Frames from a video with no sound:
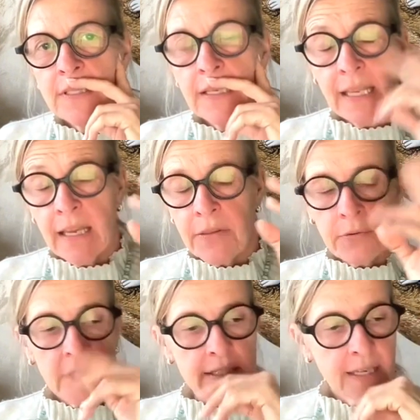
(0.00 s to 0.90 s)
He had
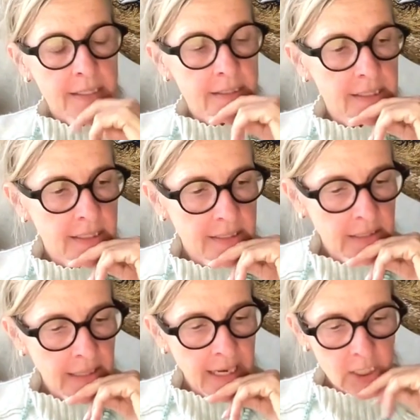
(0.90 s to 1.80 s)
3 sons, and he
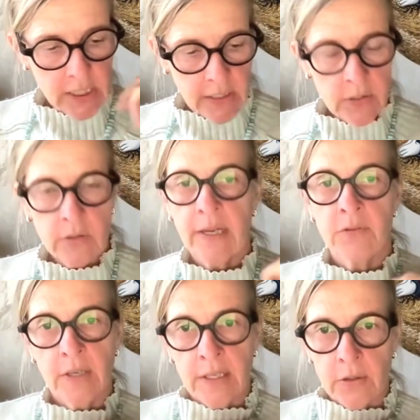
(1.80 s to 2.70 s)
said, actually, I don't have
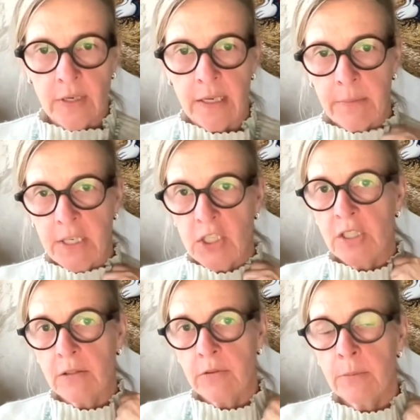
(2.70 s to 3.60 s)
to educate my
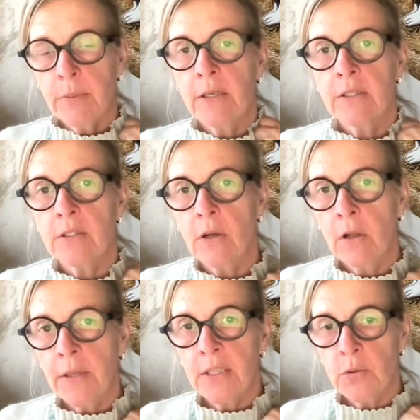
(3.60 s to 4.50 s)
children because
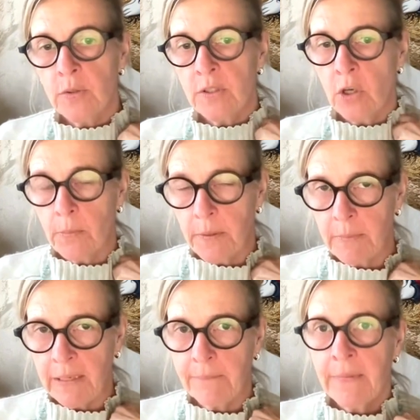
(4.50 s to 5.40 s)
all they do is copy
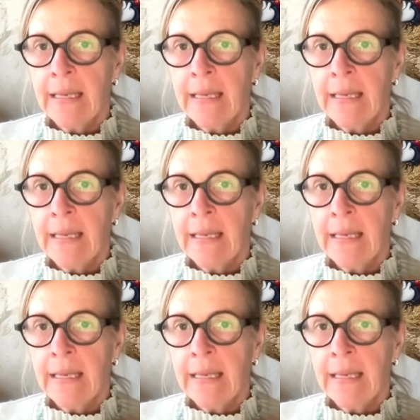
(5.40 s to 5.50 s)
me.